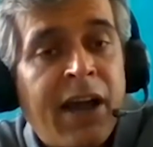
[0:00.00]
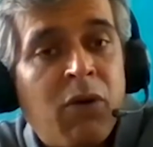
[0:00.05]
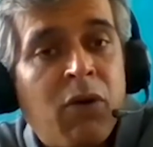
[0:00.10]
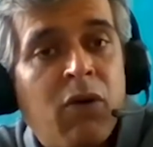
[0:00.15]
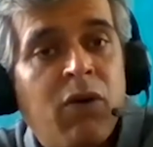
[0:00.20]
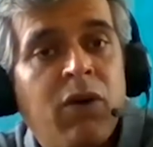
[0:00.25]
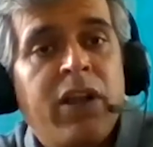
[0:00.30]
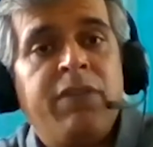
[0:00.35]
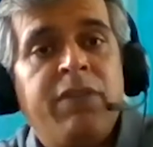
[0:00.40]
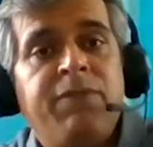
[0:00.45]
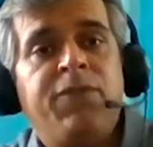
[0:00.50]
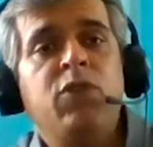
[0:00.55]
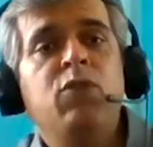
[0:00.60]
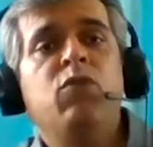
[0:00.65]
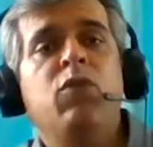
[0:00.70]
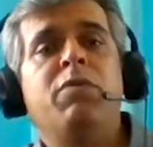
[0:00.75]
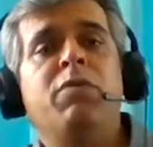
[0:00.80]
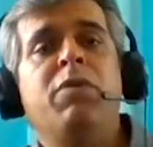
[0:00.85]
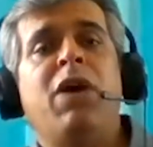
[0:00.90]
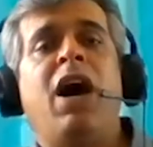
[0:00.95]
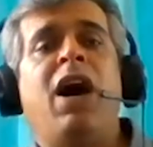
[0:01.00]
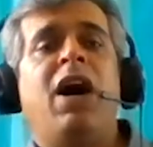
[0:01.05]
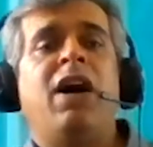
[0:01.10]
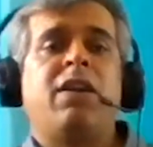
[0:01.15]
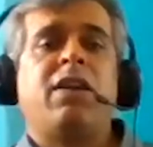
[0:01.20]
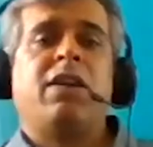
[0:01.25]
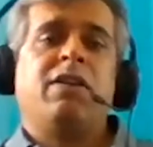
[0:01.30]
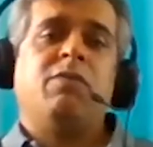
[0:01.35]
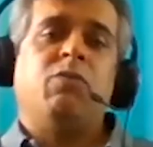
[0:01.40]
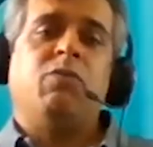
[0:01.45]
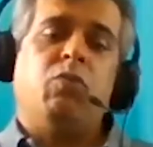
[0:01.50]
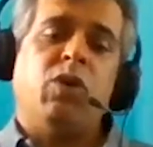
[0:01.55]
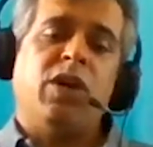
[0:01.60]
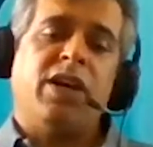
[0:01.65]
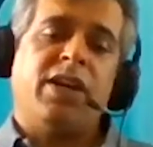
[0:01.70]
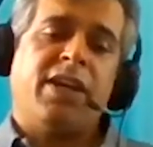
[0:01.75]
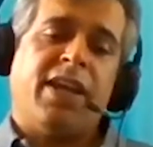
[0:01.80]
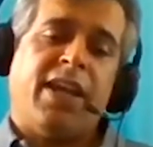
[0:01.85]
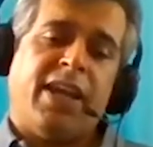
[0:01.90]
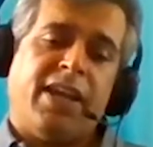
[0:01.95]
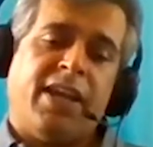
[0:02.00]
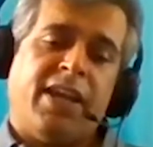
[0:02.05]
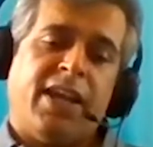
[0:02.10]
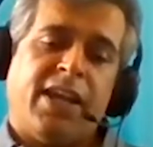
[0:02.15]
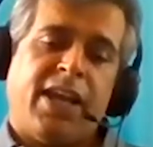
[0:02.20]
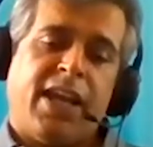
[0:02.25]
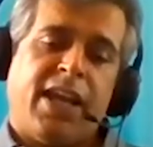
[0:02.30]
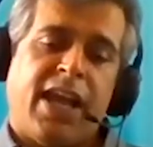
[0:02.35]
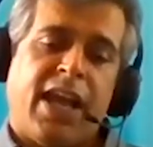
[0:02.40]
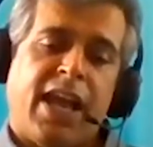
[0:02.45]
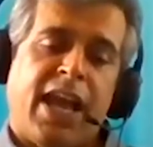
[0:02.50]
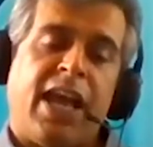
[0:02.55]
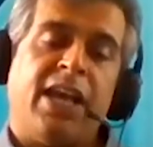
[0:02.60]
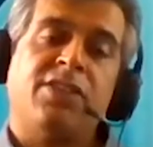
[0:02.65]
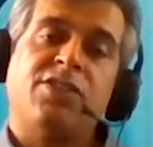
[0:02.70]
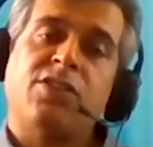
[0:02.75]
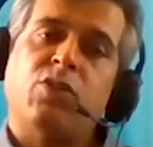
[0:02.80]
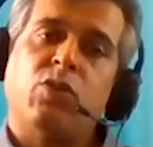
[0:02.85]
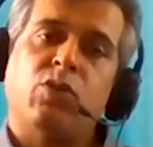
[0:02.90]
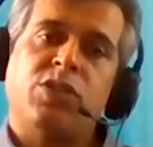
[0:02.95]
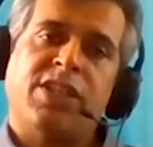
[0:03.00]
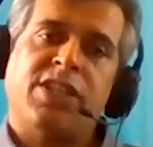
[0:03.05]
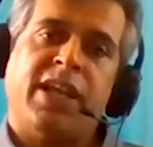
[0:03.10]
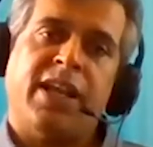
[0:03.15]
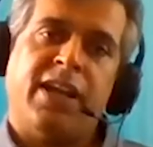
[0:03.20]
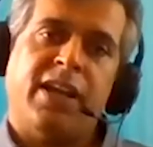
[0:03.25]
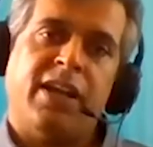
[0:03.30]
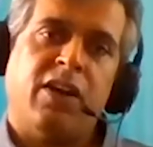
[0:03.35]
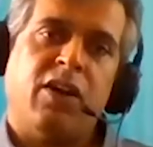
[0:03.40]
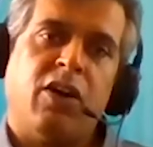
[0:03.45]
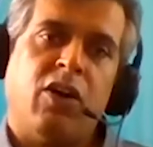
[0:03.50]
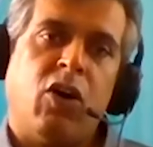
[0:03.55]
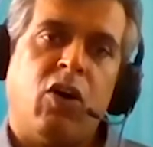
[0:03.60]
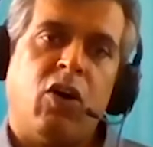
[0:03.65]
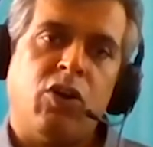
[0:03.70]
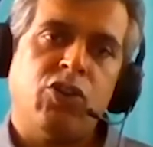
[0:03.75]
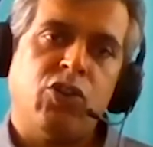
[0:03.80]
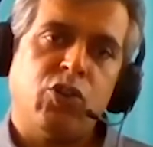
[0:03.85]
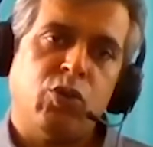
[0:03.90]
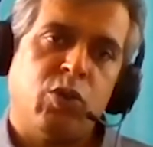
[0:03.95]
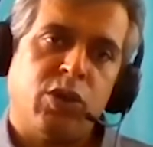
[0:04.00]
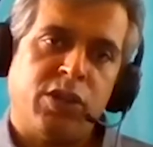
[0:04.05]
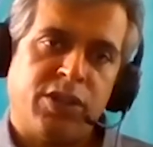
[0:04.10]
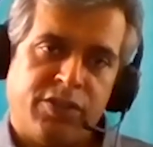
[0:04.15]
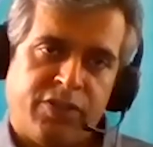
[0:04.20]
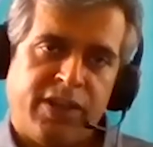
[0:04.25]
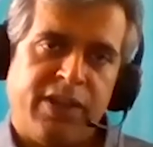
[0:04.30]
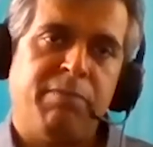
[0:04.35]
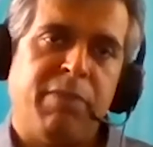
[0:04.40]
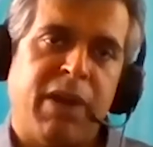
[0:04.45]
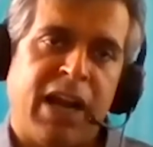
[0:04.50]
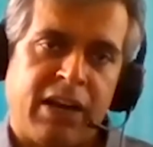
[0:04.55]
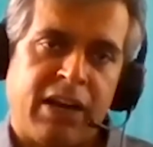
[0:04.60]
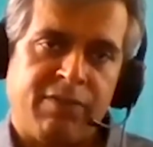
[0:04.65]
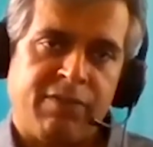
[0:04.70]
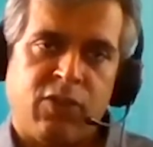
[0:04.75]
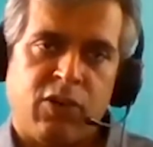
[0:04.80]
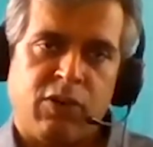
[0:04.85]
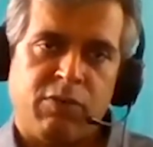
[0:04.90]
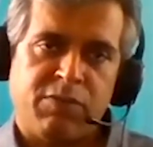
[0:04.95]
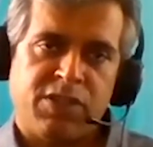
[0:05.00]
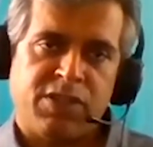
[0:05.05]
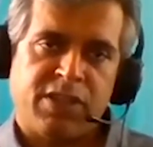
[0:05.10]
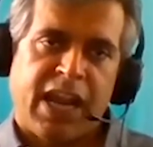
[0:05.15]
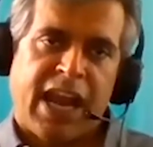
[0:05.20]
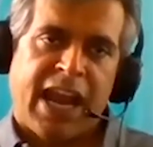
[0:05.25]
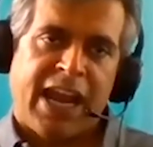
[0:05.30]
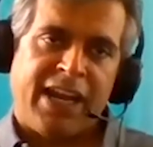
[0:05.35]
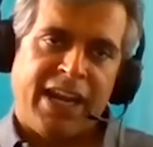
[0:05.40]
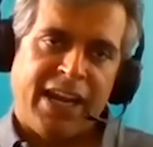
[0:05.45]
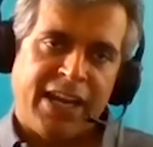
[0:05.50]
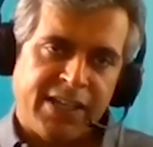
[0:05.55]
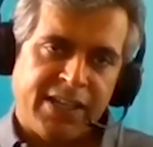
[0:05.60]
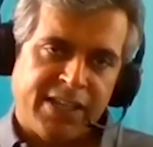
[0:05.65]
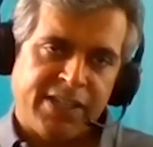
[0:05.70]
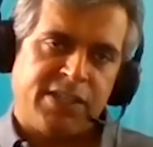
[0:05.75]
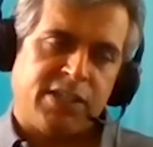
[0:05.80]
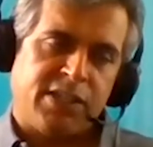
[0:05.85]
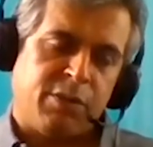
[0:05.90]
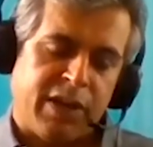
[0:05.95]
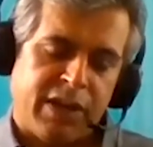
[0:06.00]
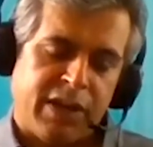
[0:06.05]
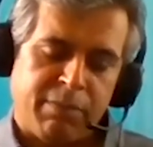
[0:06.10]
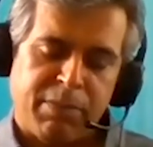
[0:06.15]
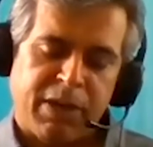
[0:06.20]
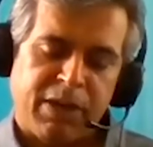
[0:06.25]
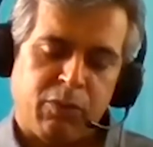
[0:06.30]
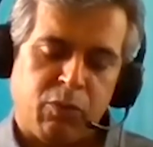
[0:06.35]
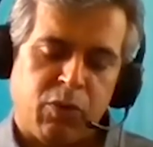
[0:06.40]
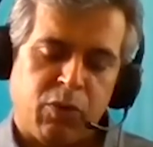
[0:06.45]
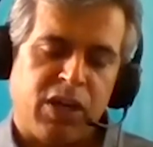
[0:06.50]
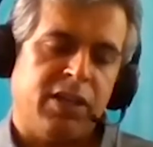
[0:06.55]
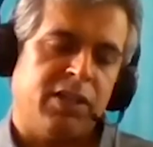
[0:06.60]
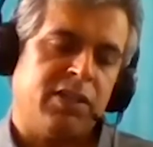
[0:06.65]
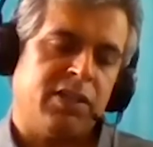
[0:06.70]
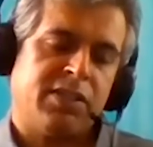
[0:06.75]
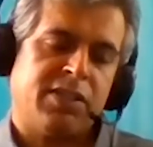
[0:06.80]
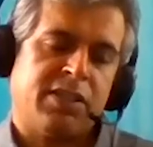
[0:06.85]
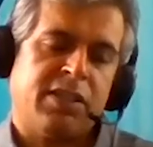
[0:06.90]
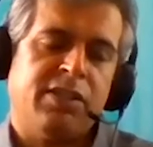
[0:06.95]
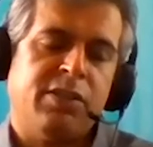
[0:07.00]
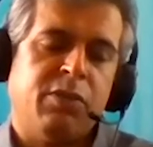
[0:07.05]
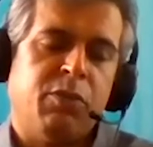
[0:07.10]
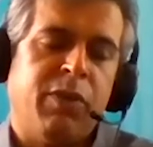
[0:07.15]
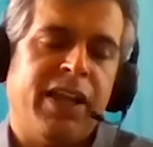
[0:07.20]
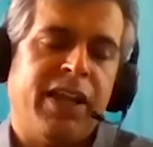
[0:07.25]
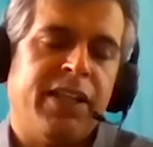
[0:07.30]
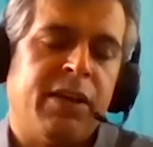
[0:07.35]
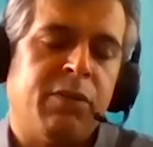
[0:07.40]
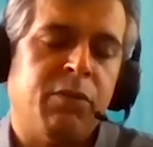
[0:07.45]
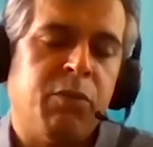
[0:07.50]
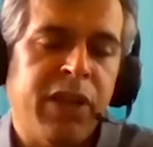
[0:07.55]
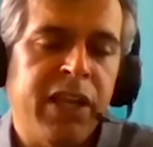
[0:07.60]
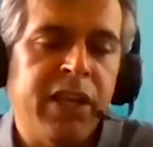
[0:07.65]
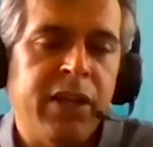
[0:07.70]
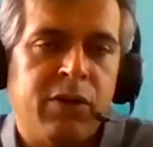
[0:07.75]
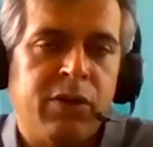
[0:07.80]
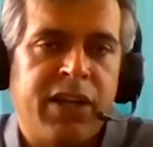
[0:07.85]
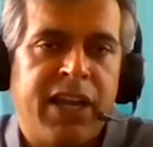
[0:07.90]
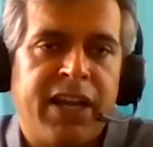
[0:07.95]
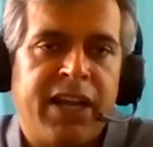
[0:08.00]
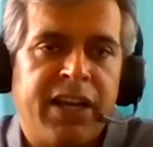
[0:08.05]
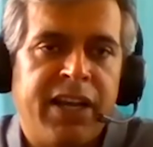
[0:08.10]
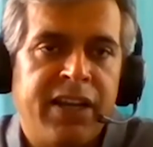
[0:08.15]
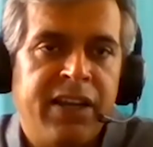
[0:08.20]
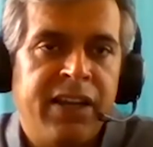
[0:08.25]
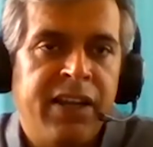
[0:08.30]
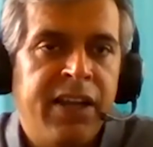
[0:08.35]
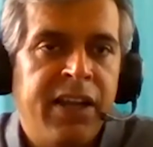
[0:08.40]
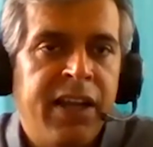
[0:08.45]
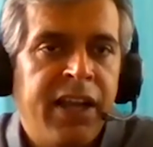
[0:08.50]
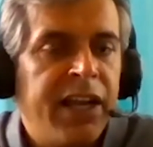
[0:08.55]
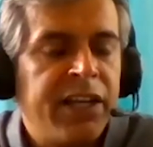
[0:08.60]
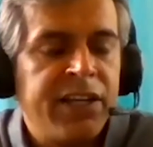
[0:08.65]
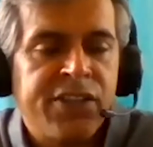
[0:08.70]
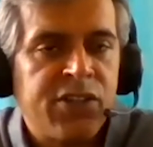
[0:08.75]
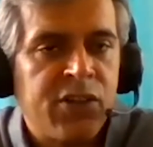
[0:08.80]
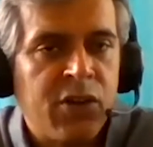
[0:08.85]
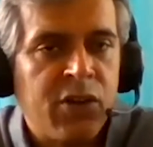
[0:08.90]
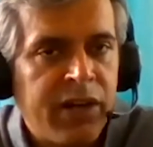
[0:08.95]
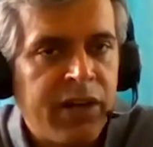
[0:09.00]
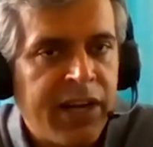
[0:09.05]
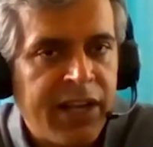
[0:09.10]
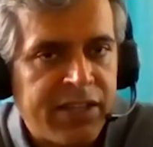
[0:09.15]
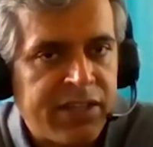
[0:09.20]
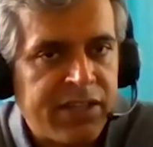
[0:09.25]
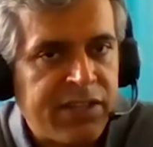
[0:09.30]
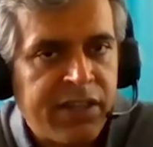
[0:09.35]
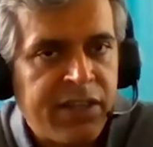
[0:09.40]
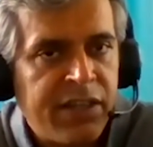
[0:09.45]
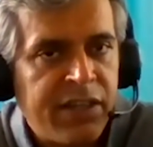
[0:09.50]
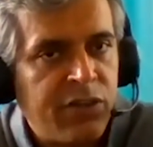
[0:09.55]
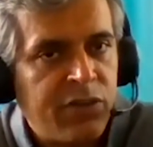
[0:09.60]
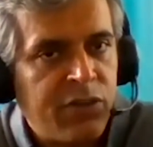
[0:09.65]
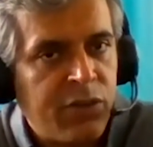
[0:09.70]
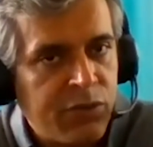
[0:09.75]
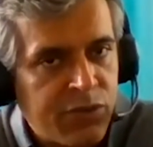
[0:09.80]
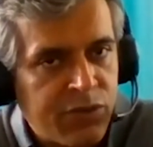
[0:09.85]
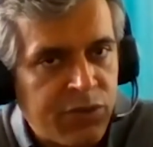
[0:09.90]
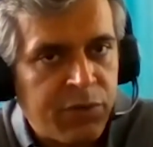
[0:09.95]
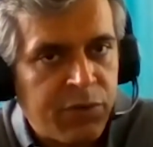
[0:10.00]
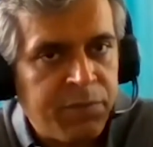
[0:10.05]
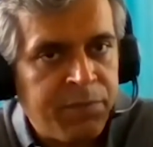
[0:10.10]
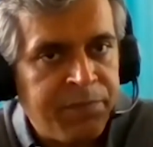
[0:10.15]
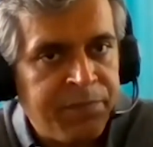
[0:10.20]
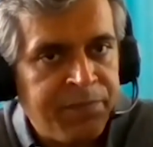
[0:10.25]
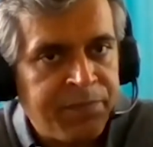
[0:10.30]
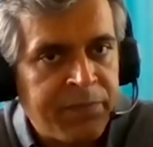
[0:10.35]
Now, if you are working as a hotel on 2 or 3 platforms, and in this developing world, the way that we look at it, it is not necessary to do so.